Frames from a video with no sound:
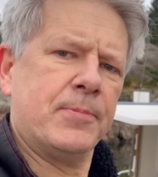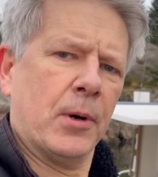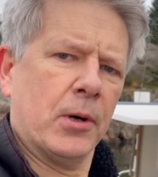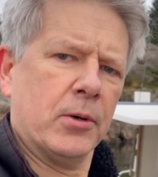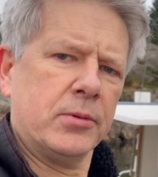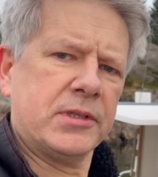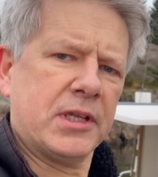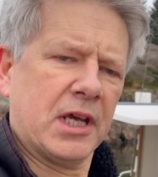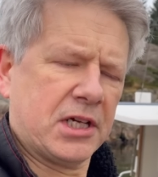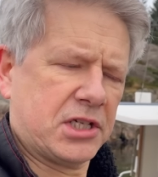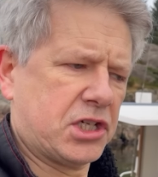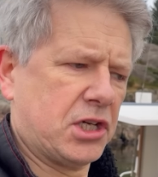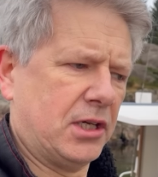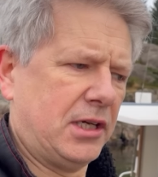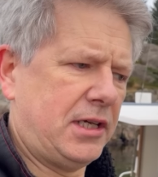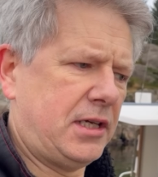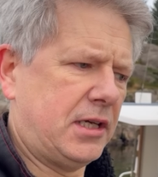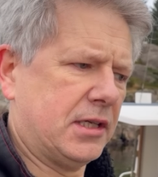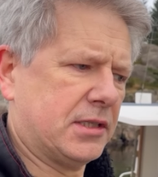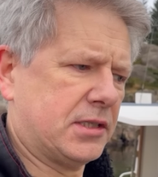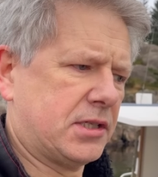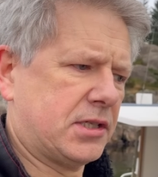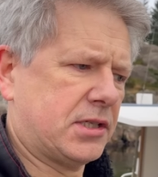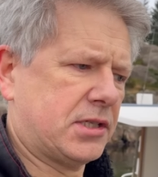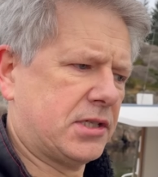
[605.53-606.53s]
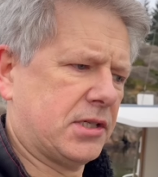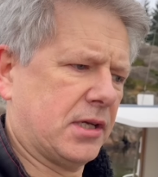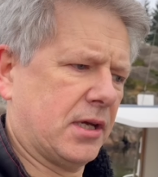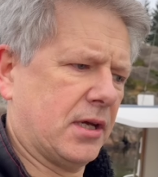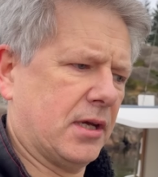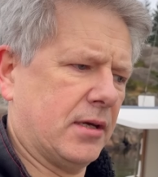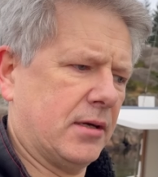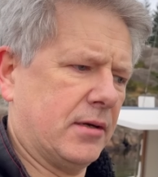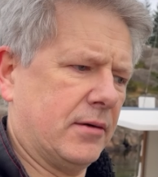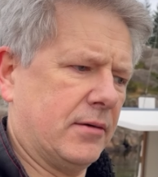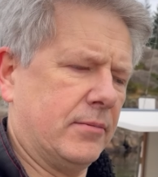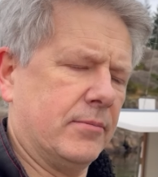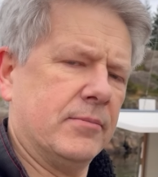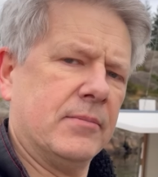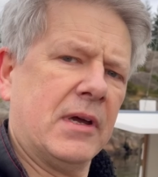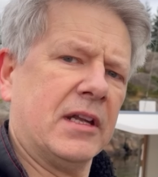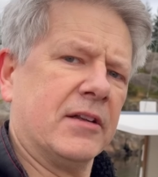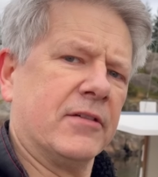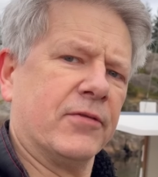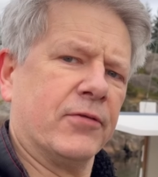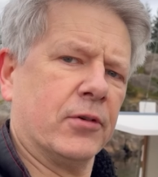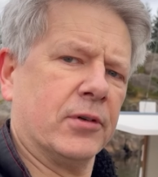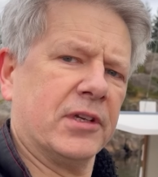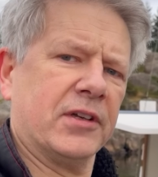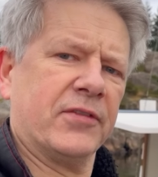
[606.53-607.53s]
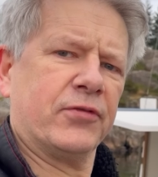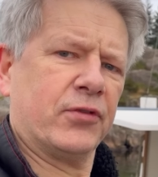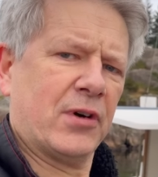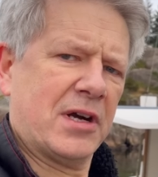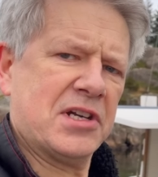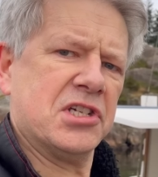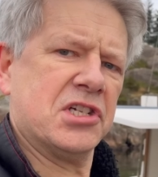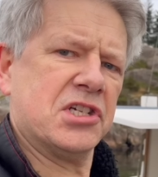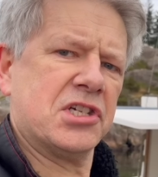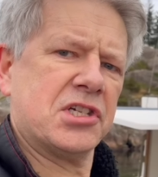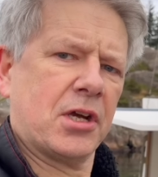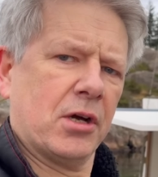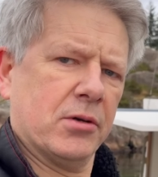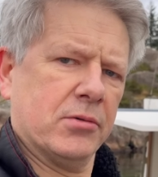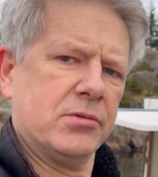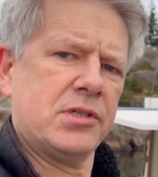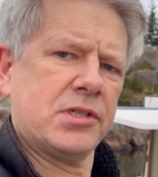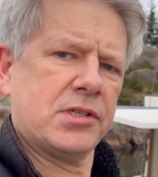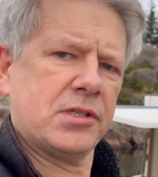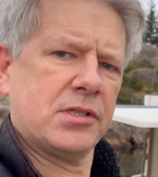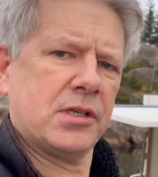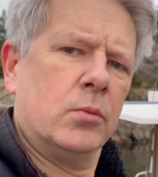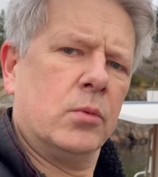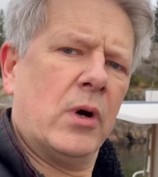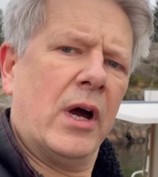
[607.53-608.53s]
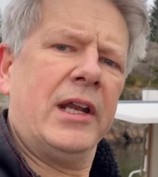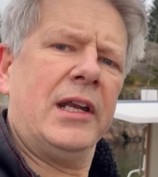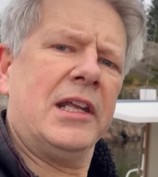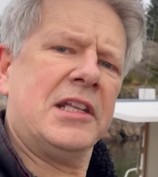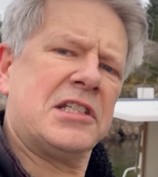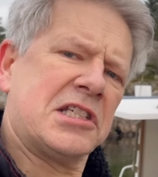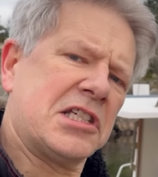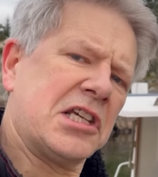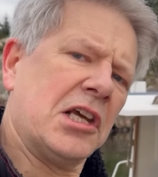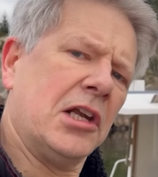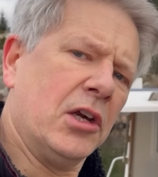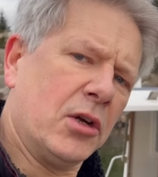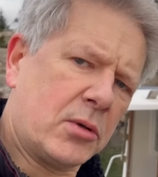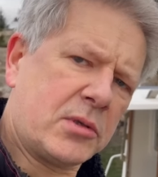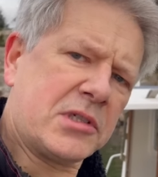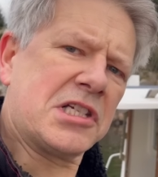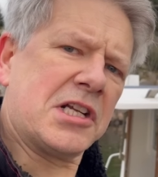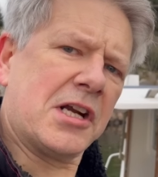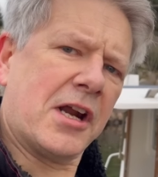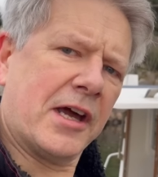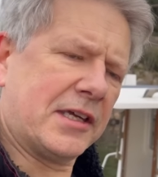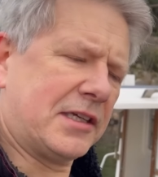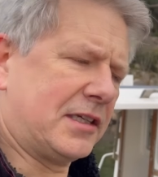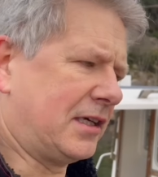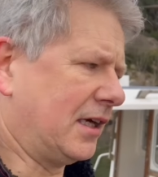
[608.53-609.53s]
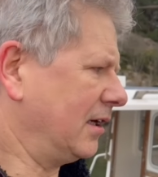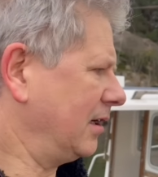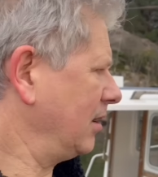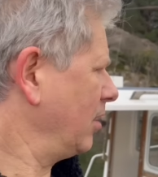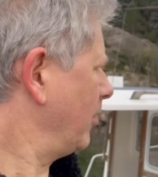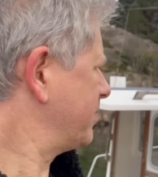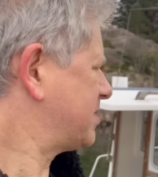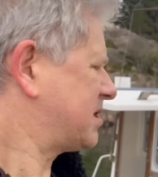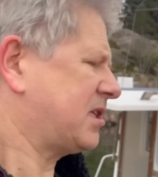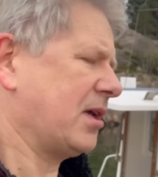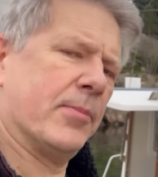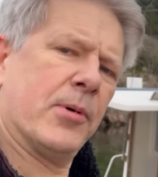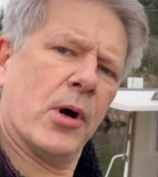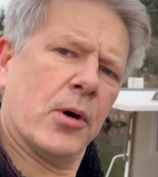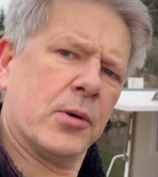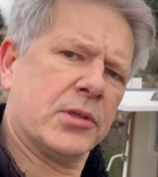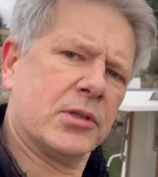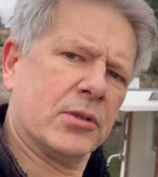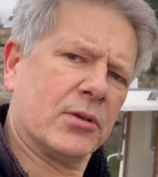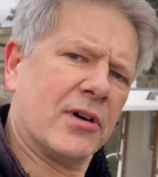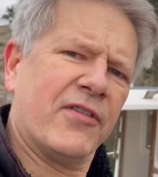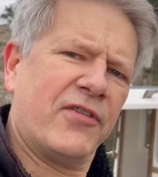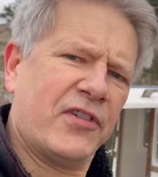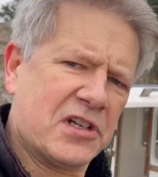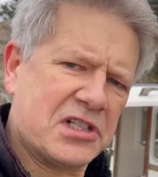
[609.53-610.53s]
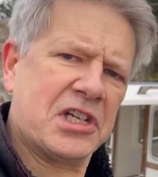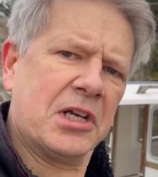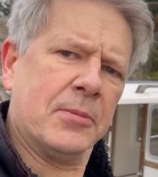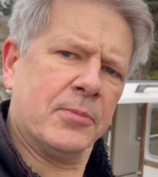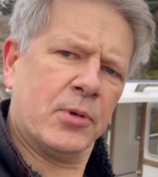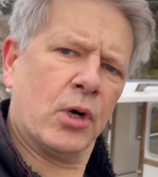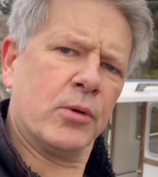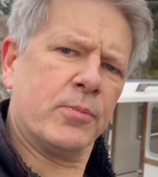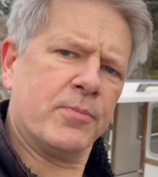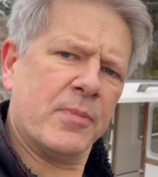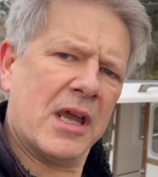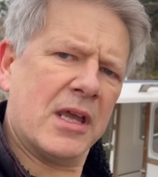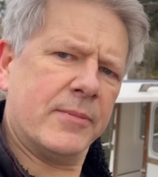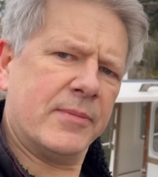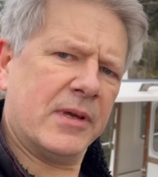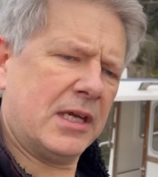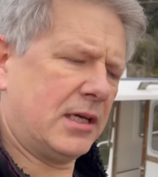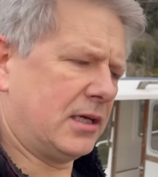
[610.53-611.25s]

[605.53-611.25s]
boat actually. It's uh, meant for the French coast. While it looks like a lobster boat or a fishing boat maybe,